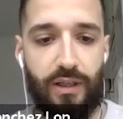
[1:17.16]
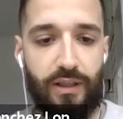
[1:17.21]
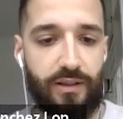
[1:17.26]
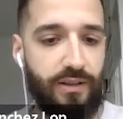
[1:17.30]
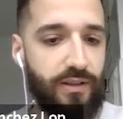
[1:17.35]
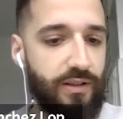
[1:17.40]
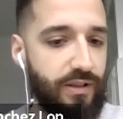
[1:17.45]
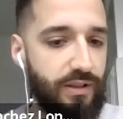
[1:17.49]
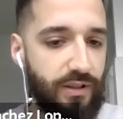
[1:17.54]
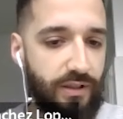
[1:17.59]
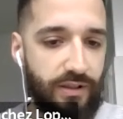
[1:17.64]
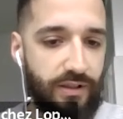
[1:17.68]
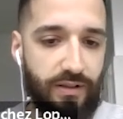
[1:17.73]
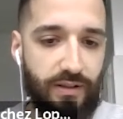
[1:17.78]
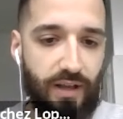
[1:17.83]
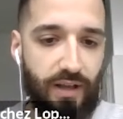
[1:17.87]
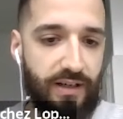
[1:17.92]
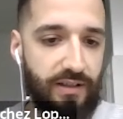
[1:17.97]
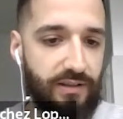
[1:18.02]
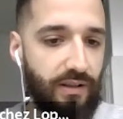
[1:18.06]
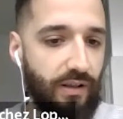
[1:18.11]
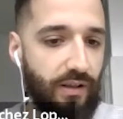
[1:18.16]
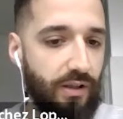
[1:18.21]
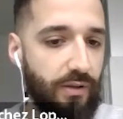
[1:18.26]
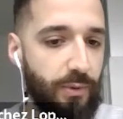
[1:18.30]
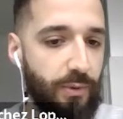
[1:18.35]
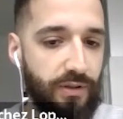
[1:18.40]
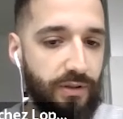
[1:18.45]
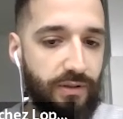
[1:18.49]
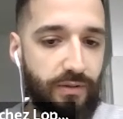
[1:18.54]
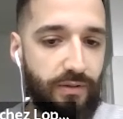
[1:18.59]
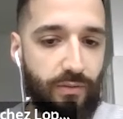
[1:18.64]
this is just
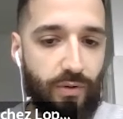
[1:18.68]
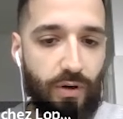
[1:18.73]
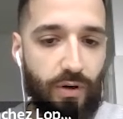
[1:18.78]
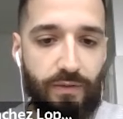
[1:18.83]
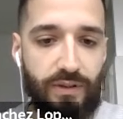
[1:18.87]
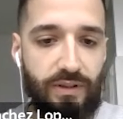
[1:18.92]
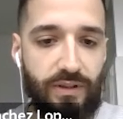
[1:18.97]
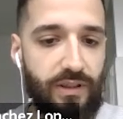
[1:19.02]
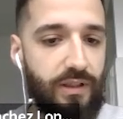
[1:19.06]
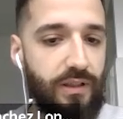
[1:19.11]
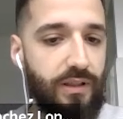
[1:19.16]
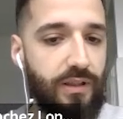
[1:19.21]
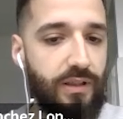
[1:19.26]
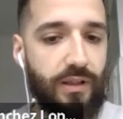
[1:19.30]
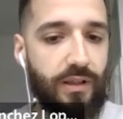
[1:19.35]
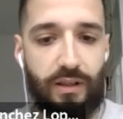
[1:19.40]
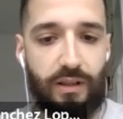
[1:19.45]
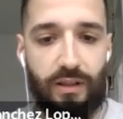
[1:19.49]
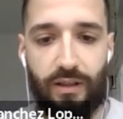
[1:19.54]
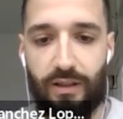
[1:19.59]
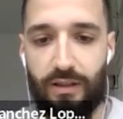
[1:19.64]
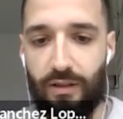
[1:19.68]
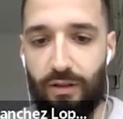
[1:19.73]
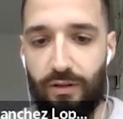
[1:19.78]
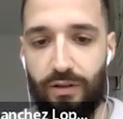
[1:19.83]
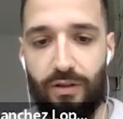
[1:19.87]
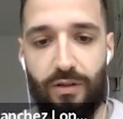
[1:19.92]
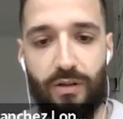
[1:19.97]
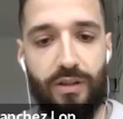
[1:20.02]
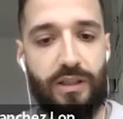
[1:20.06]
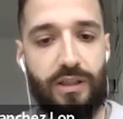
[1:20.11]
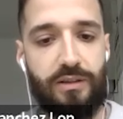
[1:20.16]
Einstein-Hilbert gravity, a
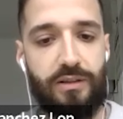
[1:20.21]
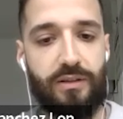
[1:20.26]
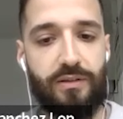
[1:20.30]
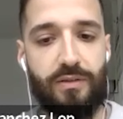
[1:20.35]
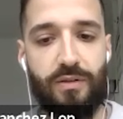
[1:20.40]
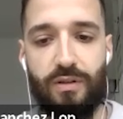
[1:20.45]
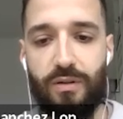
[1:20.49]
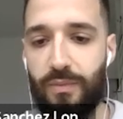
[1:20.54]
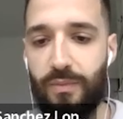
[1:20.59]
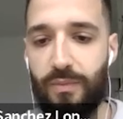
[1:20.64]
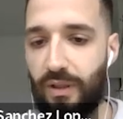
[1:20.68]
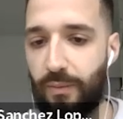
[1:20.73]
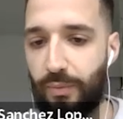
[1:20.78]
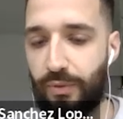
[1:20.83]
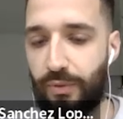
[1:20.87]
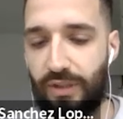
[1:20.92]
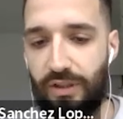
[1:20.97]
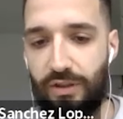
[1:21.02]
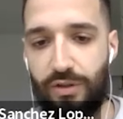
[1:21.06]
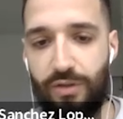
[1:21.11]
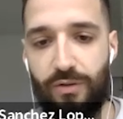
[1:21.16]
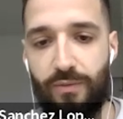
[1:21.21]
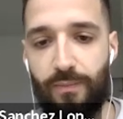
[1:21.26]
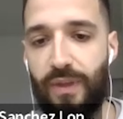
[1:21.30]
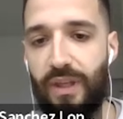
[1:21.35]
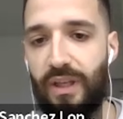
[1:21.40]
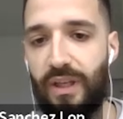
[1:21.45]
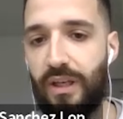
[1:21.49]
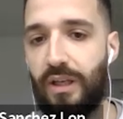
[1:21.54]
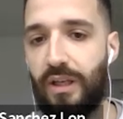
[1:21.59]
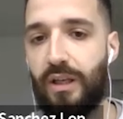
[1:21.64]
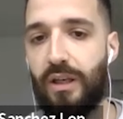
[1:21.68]
canonical kinetic term, and a potential,
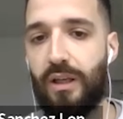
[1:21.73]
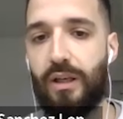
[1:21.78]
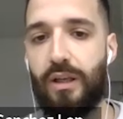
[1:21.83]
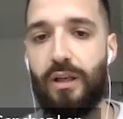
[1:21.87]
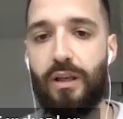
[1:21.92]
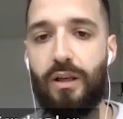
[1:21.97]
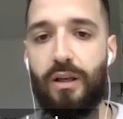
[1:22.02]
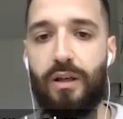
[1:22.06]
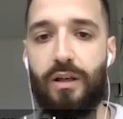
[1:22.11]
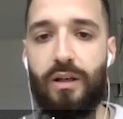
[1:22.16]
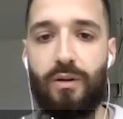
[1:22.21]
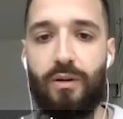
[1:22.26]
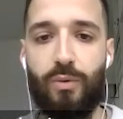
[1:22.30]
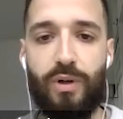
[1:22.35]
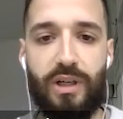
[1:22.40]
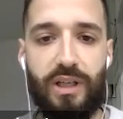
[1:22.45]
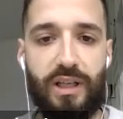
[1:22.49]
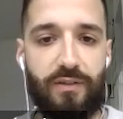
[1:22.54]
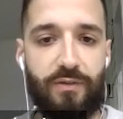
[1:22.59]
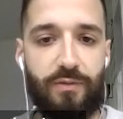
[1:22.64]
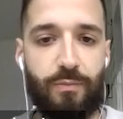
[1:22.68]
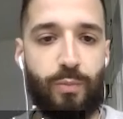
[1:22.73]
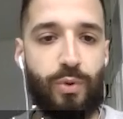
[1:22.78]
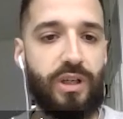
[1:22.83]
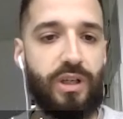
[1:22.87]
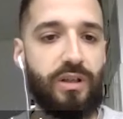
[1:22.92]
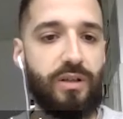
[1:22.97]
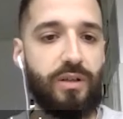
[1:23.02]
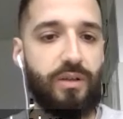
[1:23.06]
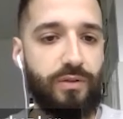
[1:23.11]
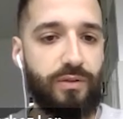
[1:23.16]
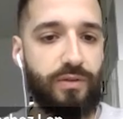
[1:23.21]
already give
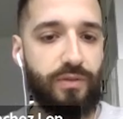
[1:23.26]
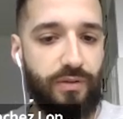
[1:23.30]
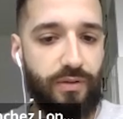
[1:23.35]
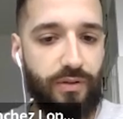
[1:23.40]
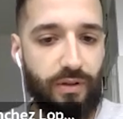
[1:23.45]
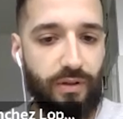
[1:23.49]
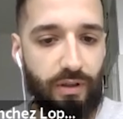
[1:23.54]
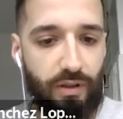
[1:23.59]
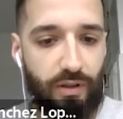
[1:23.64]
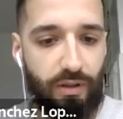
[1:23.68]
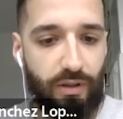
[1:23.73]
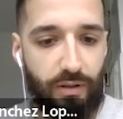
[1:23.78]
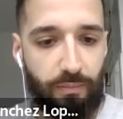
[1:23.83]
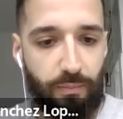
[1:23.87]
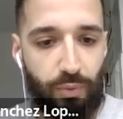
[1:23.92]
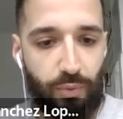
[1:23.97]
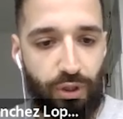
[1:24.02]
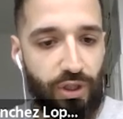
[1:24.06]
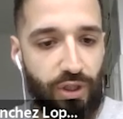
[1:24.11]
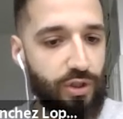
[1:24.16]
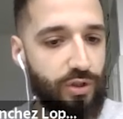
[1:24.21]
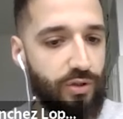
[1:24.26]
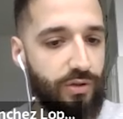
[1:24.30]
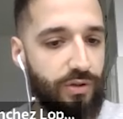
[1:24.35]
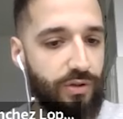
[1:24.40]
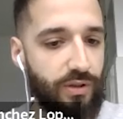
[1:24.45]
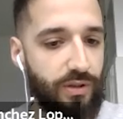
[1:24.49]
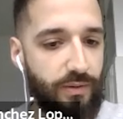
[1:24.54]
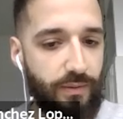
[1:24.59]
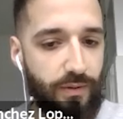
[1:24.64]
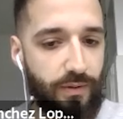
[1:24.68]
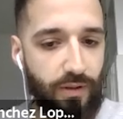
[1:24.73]
pretty good
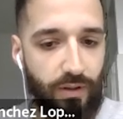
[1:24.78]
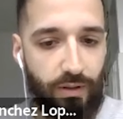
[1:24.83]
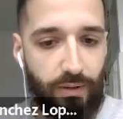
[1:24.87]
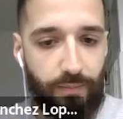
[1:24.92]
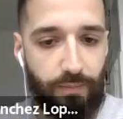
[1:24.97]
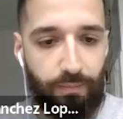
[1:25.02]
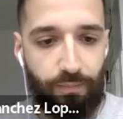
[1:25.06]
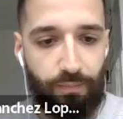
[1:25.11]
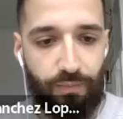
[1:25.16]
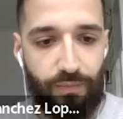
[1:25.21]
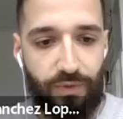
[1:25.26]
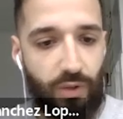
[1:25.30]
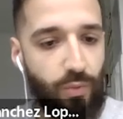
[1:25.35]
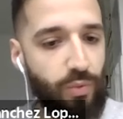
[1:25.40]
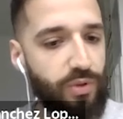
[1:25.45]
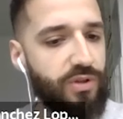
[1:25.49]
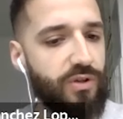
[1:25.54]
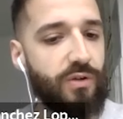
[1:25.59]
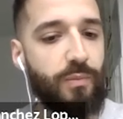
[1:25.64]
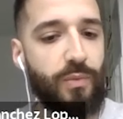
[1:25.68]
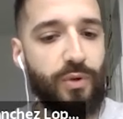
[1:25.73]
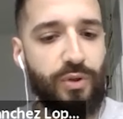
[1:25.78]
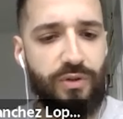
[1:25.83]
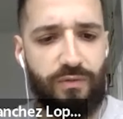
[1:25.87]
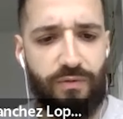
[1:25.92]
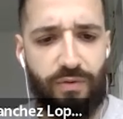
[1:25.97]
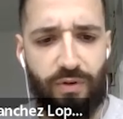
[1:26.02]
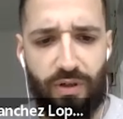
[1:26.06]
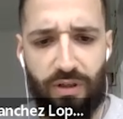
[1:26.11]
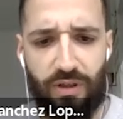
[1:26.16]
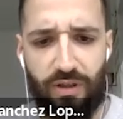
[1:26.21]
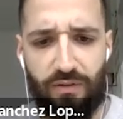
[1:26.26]
predictions. The equation of motion
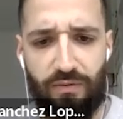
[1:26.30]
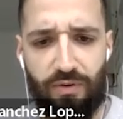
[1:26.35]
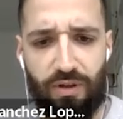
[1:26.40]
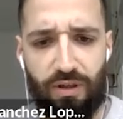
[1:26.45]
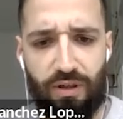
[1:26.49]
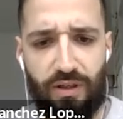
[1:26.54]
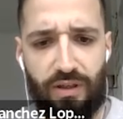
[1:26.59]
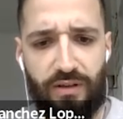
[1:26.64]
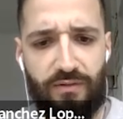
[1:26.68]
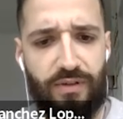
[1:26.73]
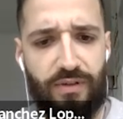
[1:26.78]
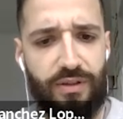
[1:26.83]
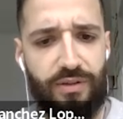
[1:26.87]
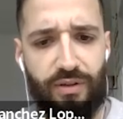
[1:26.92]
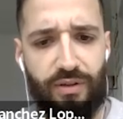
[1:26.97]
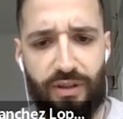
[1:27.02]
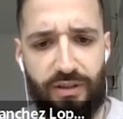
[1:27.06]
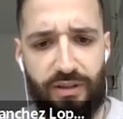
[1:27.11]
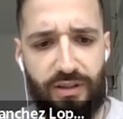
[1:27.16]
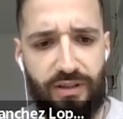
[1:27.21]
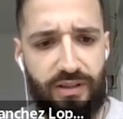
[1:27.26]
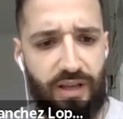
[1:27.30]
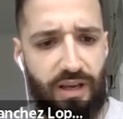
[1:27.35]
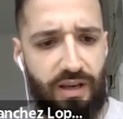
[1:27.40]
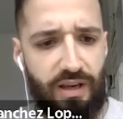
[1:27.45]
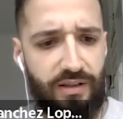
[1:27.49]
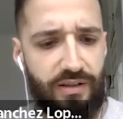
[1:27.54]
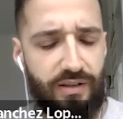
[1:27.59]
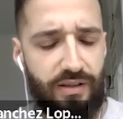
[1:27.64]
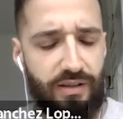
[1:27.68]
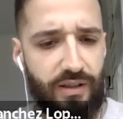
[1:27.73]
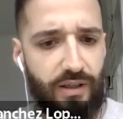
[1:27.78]
for the inflaton in this
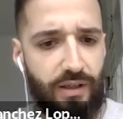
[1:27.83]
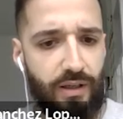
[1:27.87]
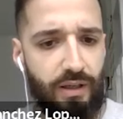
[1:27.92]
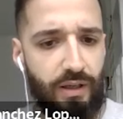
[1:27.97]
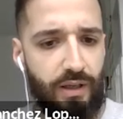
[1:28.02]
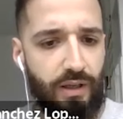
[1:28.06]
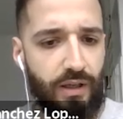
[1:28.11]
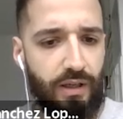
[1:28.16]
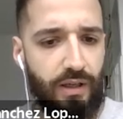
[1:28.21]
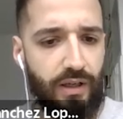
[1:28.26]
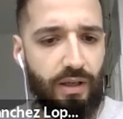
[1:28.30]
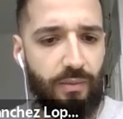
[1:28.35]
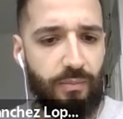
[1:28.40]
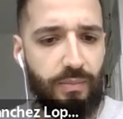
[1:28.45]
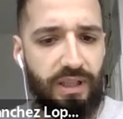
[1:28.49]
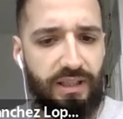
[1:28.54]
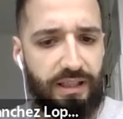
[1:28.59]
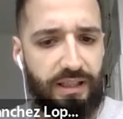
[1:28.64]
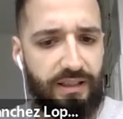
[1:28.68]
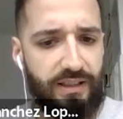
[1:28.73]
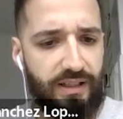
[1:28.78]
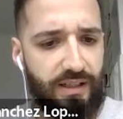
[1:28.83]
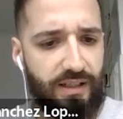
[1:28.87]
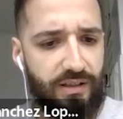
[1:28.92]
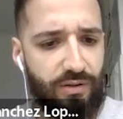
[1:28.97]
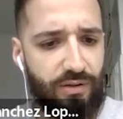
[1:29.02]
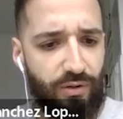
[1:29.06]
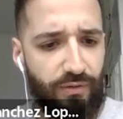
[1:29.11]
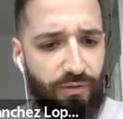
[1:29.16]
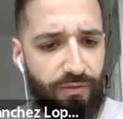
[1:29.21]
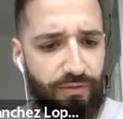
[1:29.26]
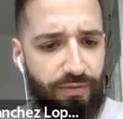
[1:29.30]
case can be analytically
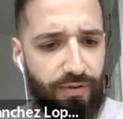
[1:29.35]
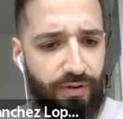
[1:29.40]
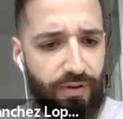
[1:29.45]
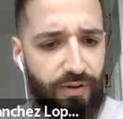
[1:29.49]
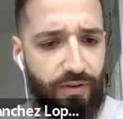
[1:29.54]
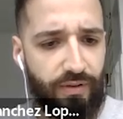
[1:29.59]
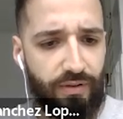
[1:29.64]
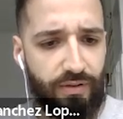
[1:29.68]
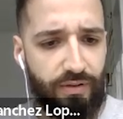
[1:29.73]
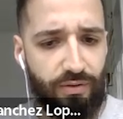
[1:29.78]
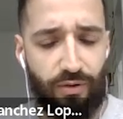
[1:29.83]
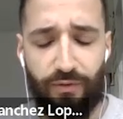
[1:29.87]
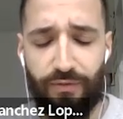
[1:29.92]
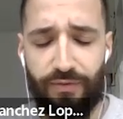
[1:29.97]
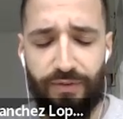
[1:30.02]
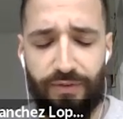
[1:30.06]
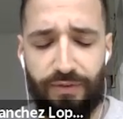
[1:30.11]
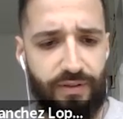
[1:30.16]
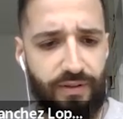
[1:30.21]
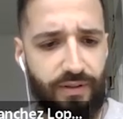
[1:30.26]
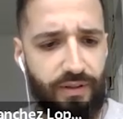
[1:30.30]
solved.